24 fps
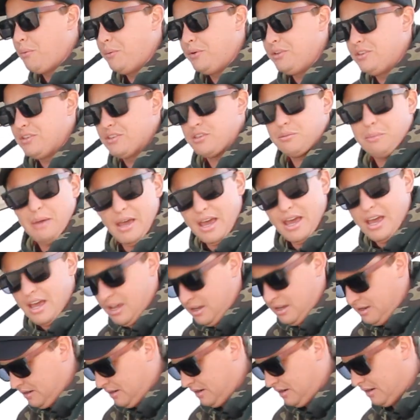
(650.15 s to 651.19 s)
with the
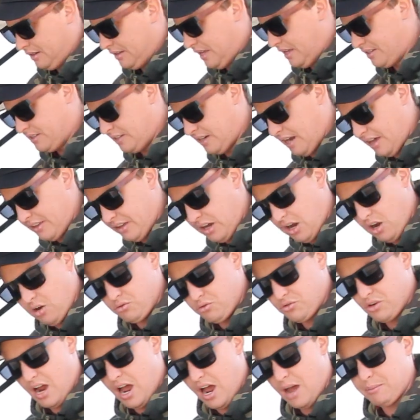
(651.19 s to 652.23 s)
spare. That's another whole
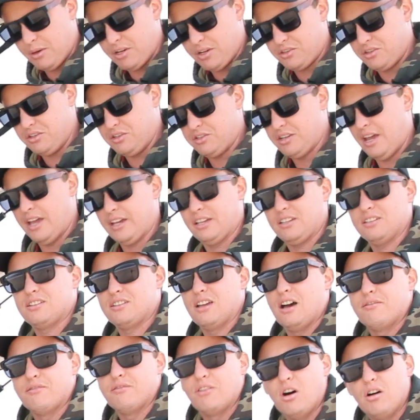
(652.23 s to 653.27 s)
drama, so you're taking
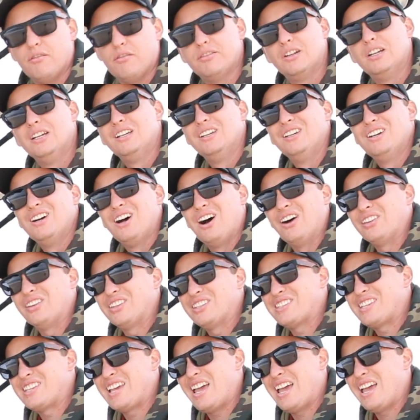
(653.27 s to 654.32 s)
stuff off on the
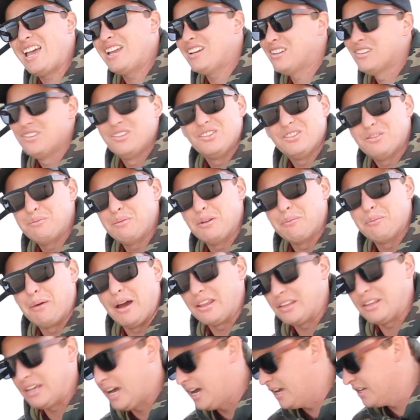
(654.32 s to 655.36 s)
sand. It's a bit of a pain
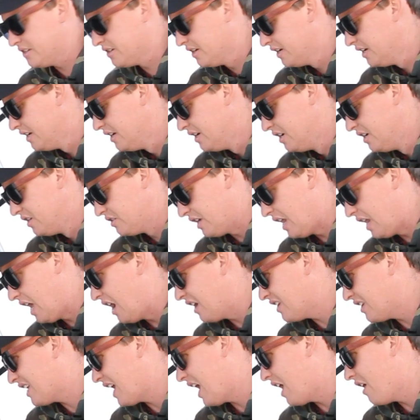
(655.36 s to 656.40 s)
in the ass. So now
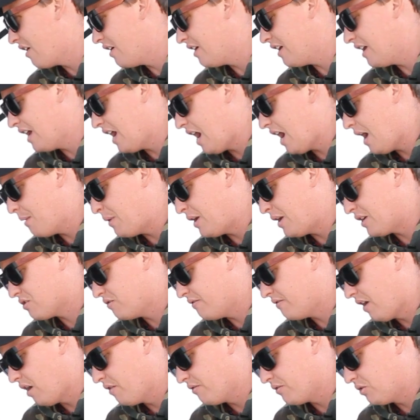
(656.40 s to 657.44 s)
I just carry extra
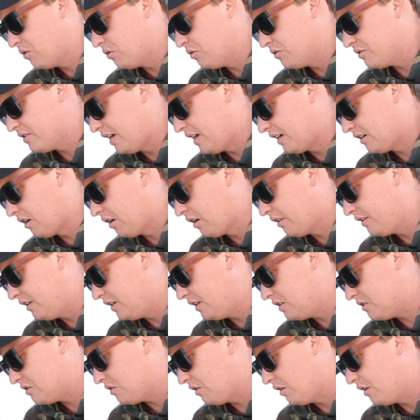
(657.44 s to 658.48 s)
valve cores and that kind of
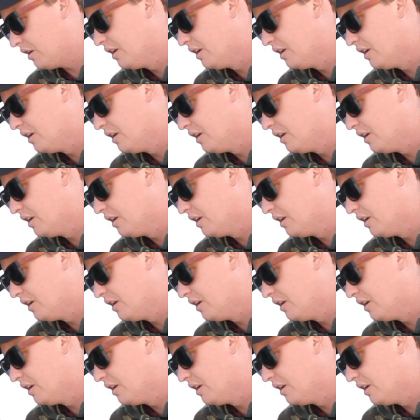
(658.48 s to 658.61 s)
thing. So